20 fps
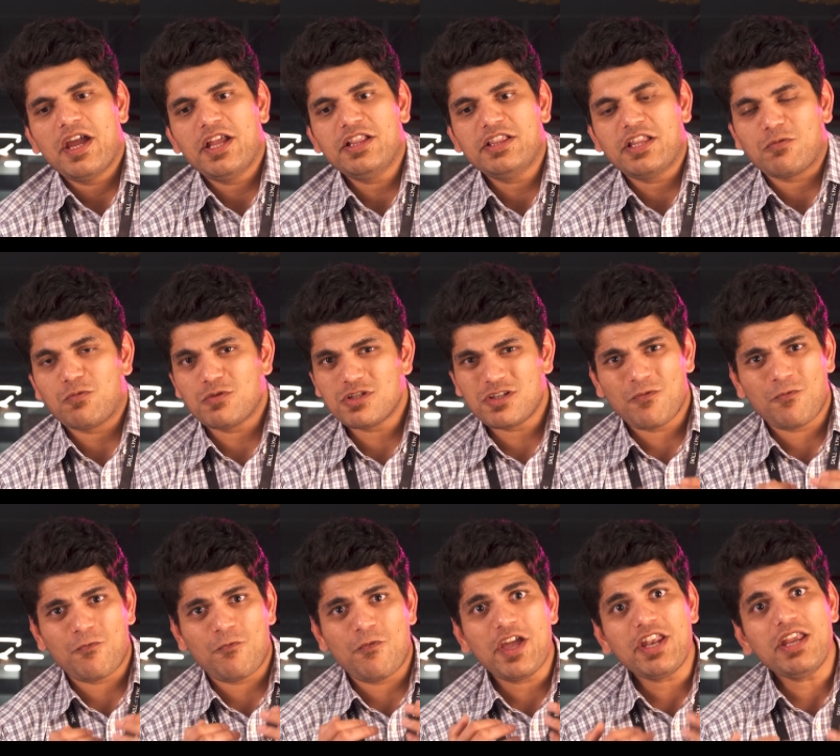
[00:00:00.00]
and that was
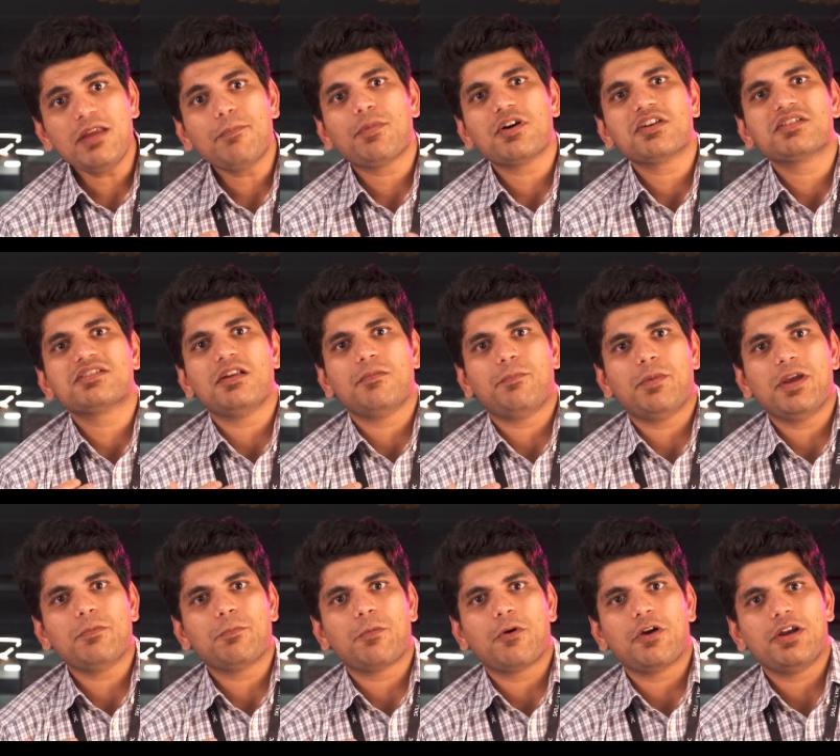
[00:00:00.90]
a very personal
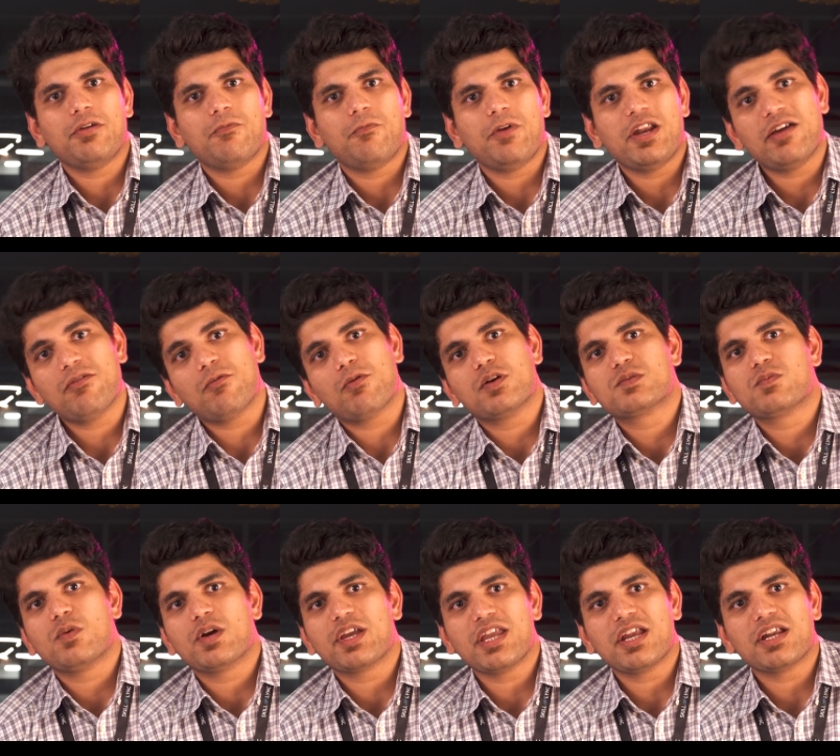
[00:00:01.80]
pain point when i
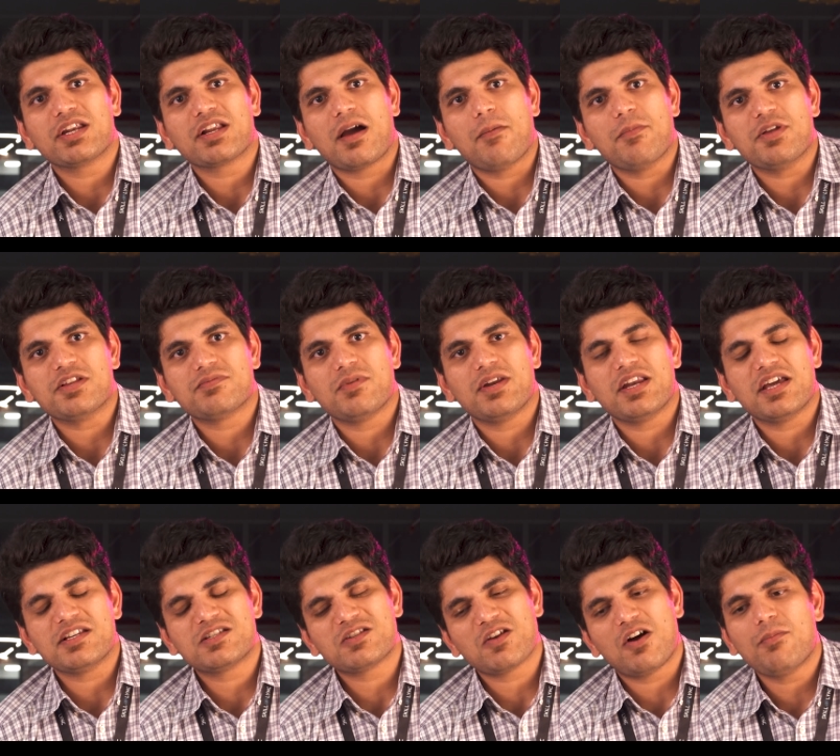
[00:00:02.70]
was working at cummins when
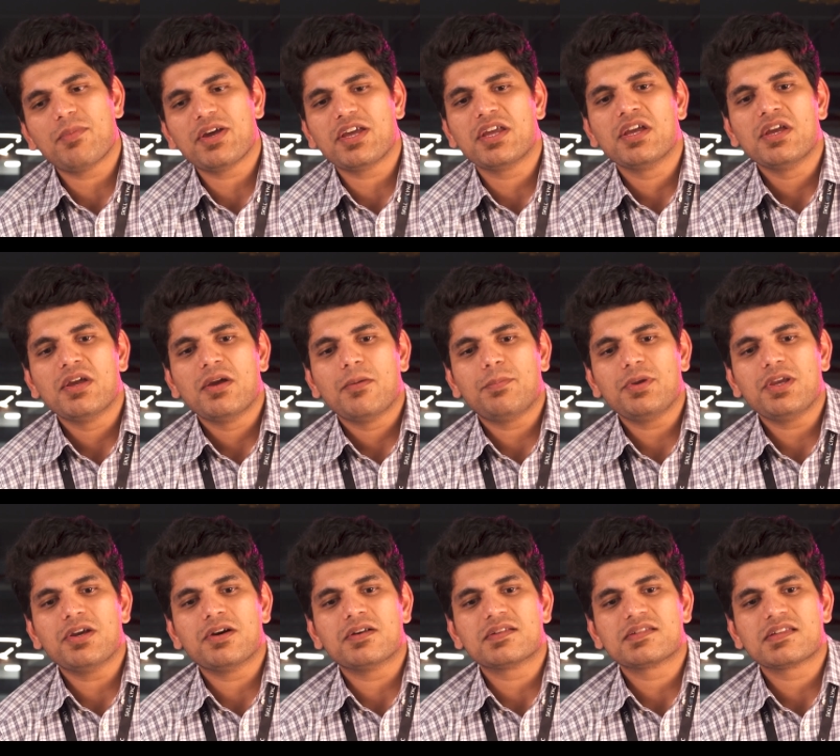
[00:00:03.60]
i saw my
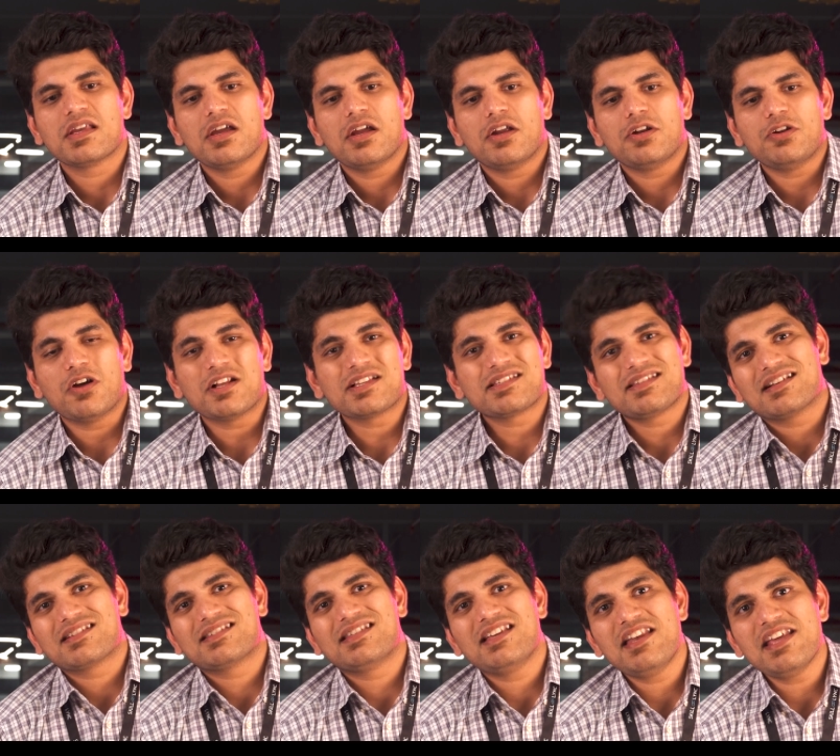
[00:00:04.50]
peers not
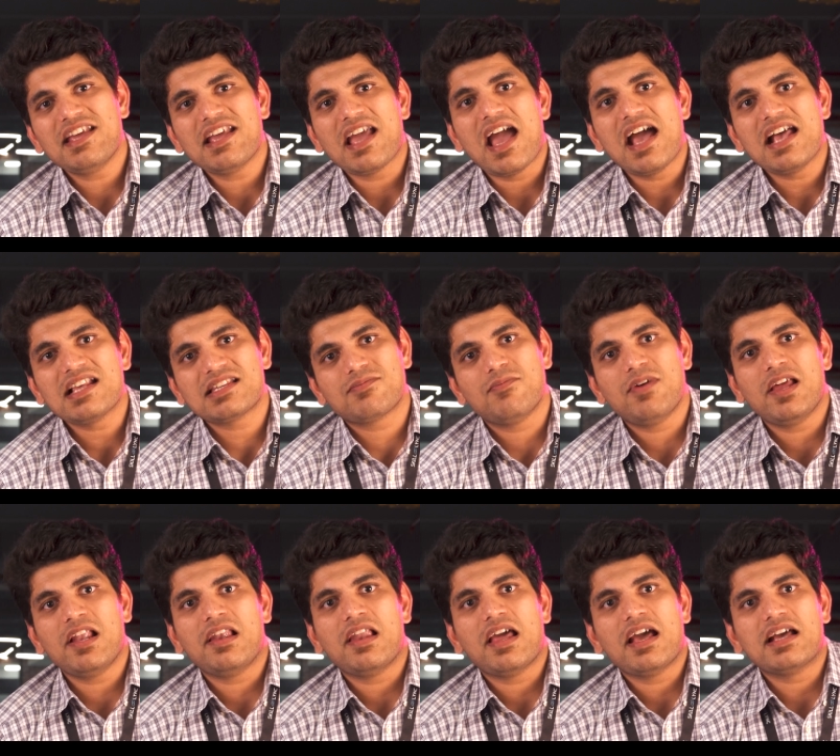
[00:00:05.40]
succeeding as
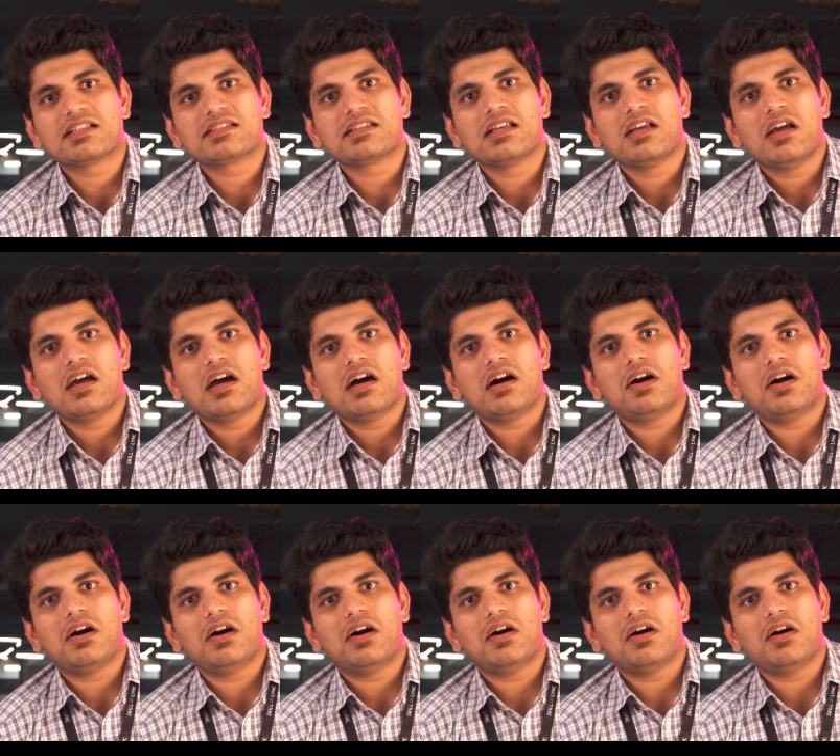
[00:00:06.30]
well as
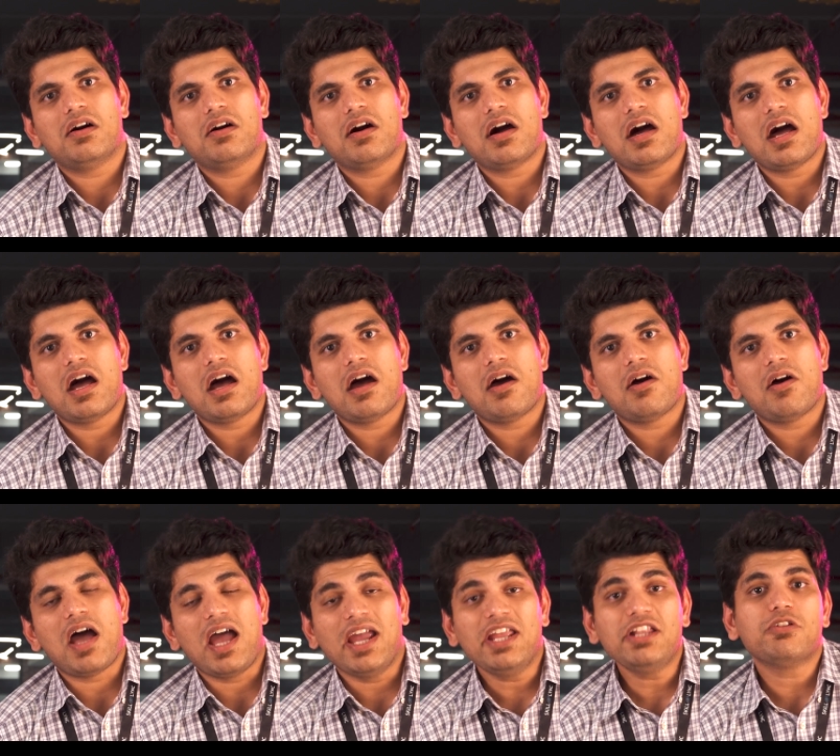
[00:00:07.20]
uh,
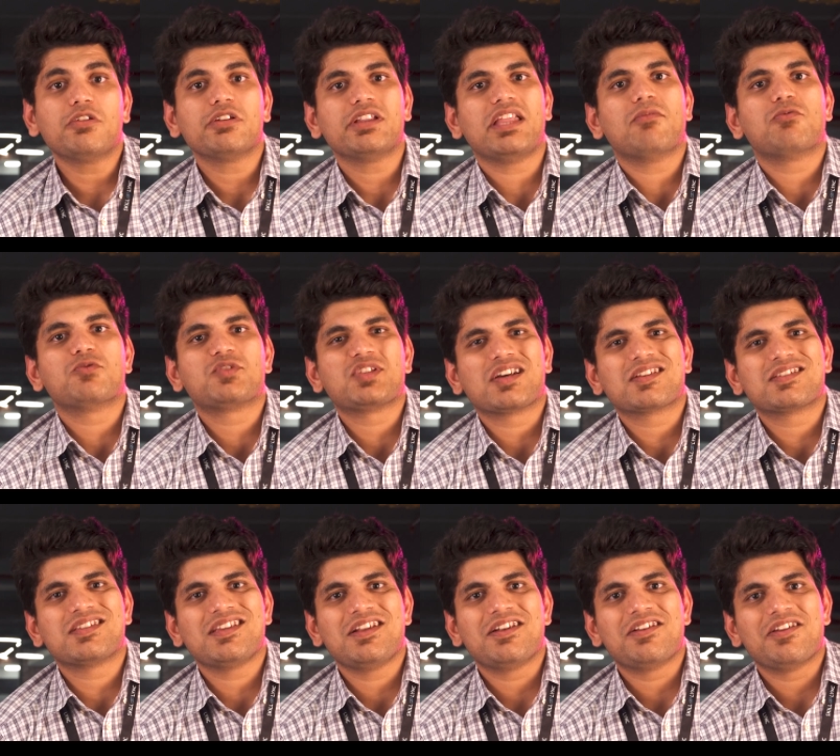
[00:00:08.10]
I thought they would
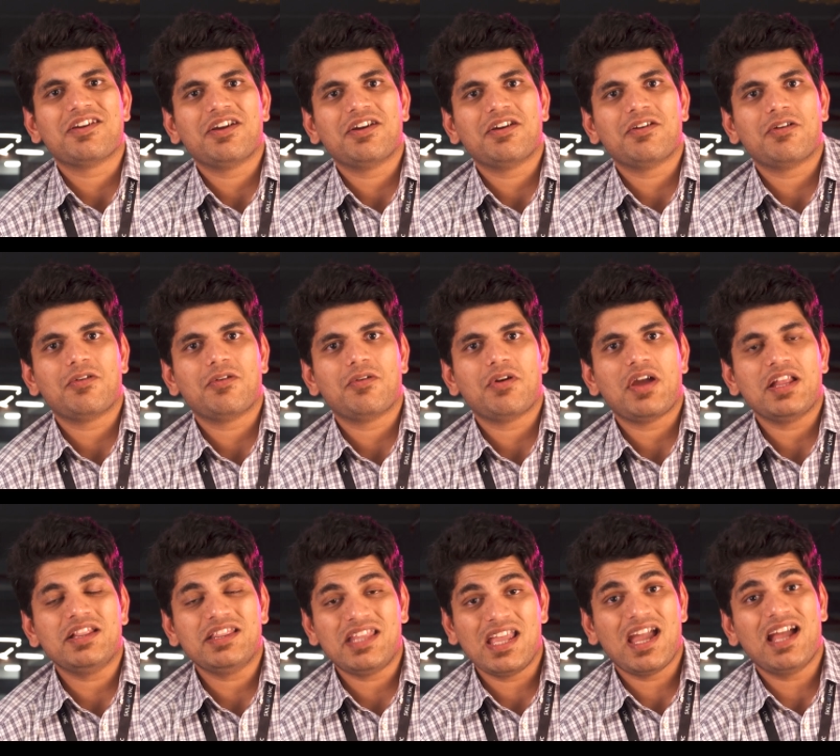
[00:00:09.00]
succeed, uh,
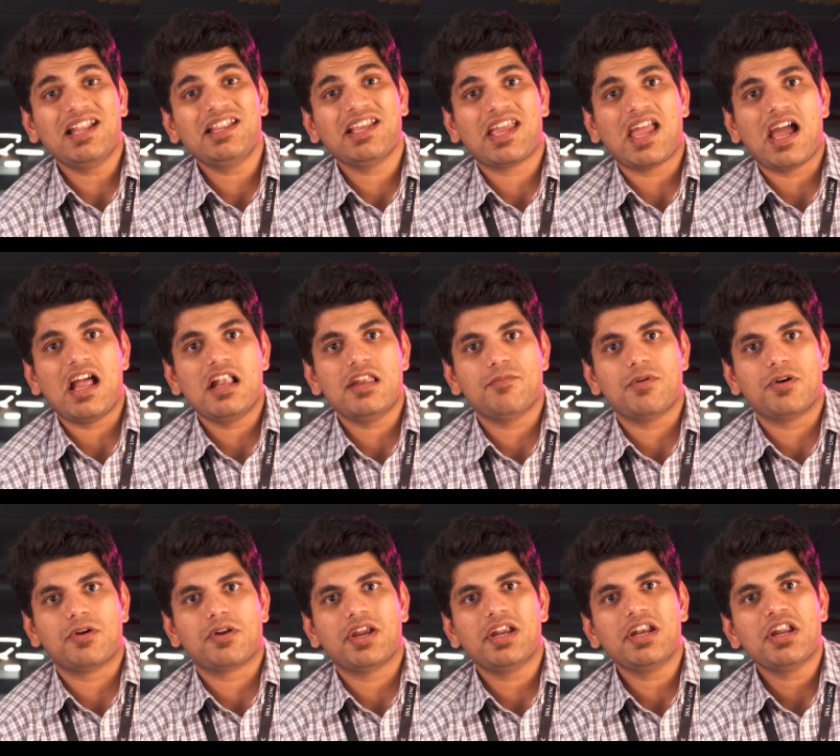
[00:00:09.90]
and they had the
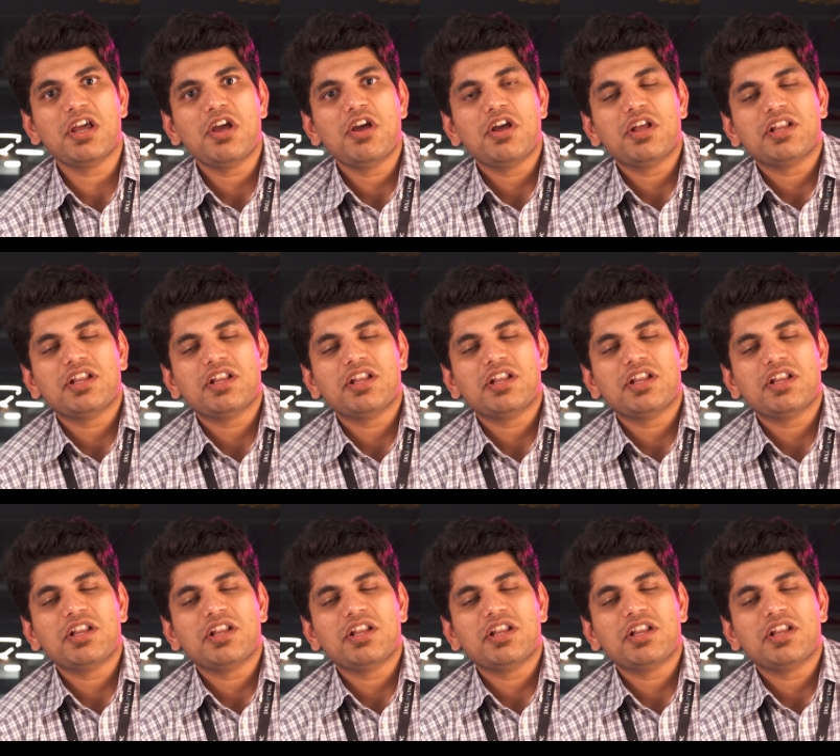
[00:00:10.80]
caliber, right?